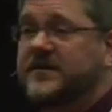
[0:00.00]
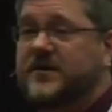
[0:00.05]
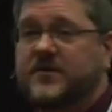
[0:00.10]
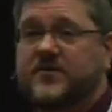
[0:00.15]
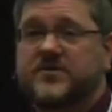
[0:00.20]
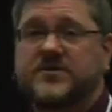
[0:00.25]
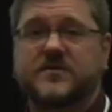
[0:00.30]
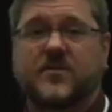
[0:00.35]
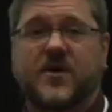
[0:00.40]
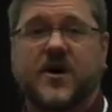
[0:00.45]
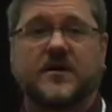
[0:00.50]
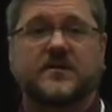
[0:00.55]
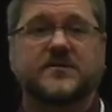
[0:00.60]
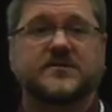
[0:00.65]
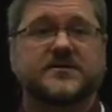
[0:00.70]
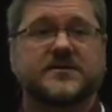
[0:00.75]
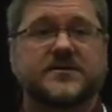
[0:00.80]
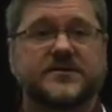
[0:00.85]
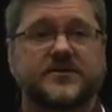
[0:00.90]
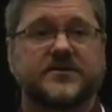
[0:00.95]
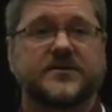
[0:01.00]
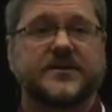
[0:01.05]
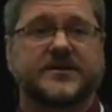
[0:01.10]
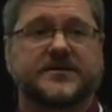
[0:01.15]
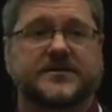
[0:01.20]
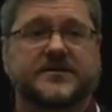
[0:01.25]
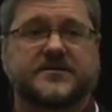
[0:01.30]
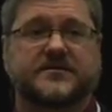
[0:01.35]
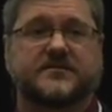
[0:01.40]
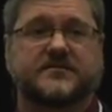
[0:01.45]
to use models to do
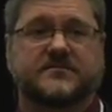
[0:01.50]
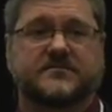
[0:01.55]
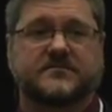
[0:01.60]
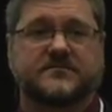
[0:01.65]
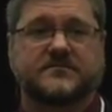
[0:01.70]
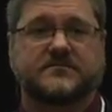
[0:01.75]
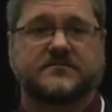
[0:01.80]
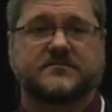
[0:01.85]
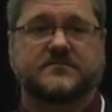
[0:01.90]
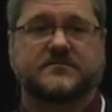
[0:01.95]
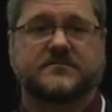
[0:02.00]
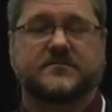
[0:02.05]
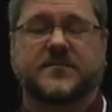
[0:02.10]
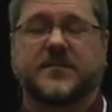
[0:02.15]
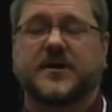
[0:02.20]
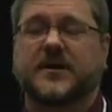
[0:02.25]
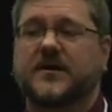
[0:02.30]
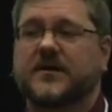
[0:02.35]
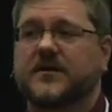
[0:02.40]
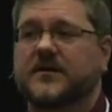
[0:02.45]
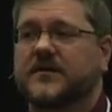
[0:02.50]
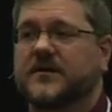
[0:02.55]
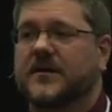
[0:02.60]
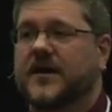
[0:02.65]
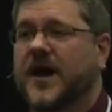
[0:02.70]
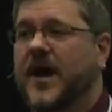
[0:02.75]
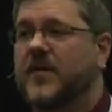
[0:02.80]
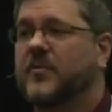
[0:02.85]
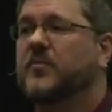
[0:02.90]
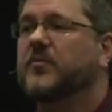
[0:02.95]
this.
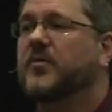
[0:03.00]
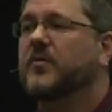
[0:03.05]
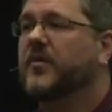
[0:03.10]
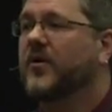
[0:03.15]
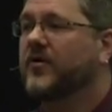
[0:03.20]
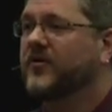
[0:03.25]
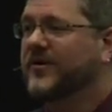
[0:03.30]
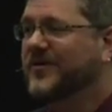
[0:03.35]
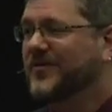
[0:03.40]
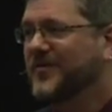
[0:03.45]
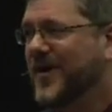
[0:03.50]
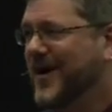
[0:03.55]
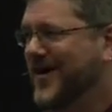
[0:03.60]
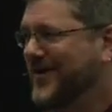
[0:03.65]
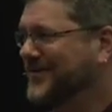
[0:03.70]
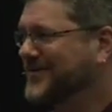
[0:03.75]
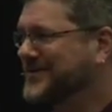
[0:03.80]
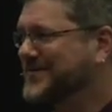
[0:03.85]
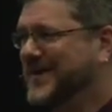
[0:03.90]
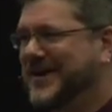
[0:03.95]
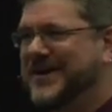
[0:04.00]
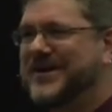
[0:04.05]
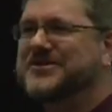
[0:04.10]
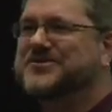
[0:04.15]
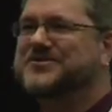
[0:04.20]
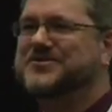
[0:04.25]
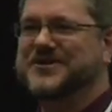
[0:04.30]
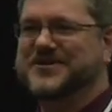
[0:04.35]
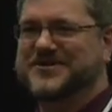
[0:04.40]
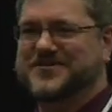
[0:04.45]
I'm a proponent of models. My
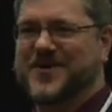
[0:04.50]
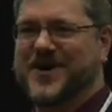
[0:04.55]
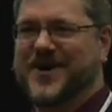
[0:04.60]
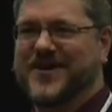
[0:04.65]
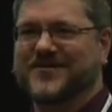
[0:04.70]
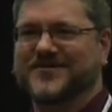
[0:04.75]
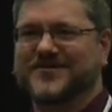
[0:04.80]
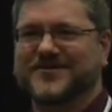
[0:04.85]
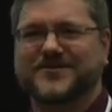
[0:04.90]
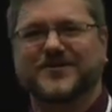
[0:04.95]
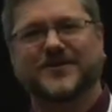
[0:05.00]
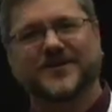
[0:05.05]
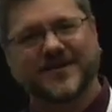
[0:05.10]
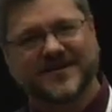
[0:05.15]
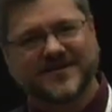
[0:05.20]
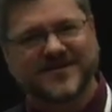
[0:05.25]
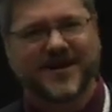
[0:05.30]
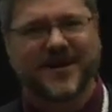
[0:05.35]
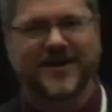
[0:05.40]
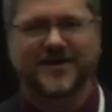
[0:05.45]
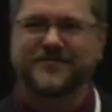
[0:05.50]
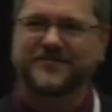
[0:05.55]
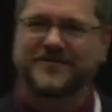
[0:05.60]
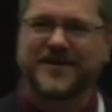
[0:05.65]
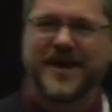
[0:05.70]
history is models, so that's kind of